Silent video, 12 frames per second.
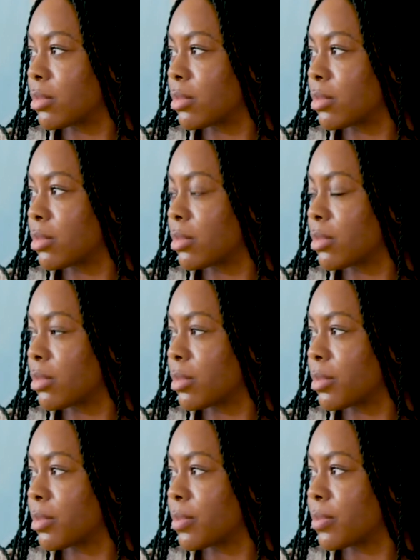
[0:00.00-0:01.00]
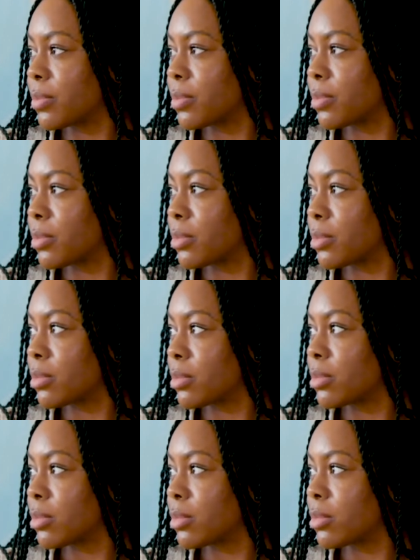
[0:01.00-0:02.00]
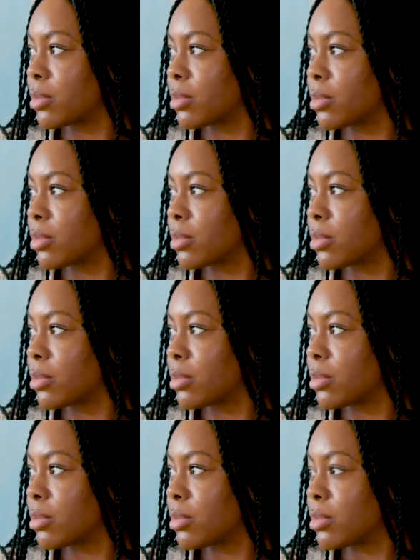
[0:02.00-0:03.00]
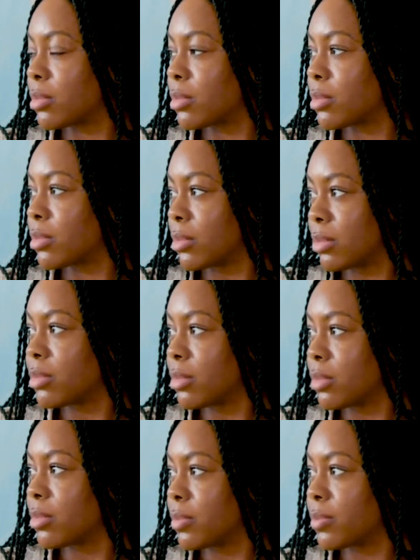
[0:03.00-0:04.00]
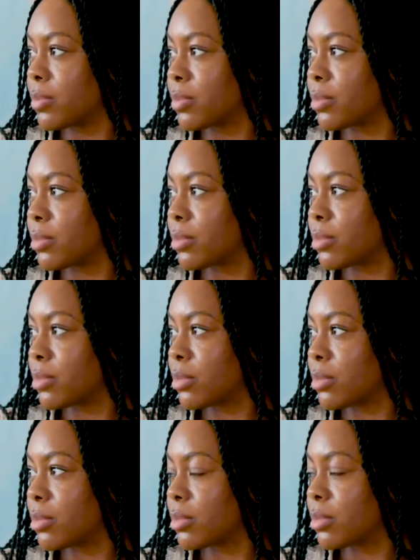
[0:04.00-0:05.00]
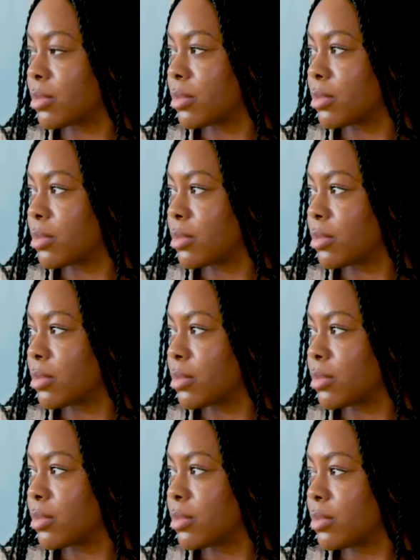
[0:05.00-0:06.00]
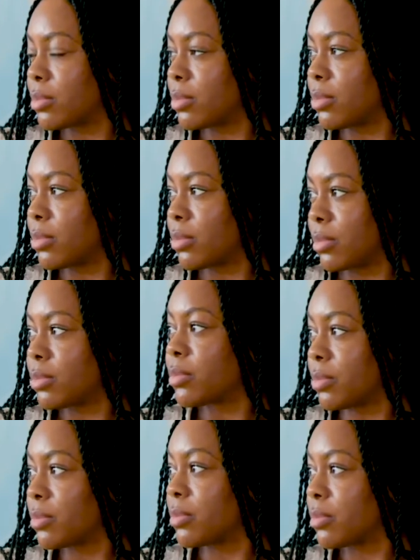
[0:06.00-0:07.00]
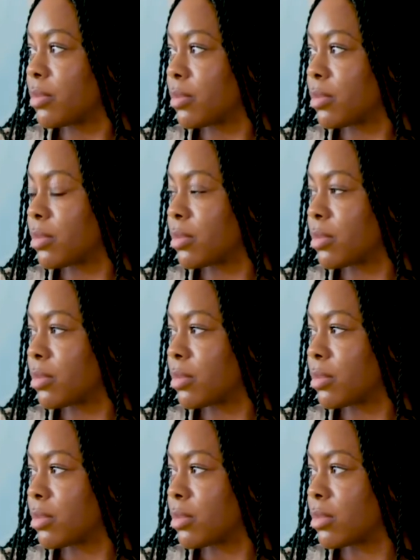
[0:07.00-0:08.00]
No words are spoken by the person on screen.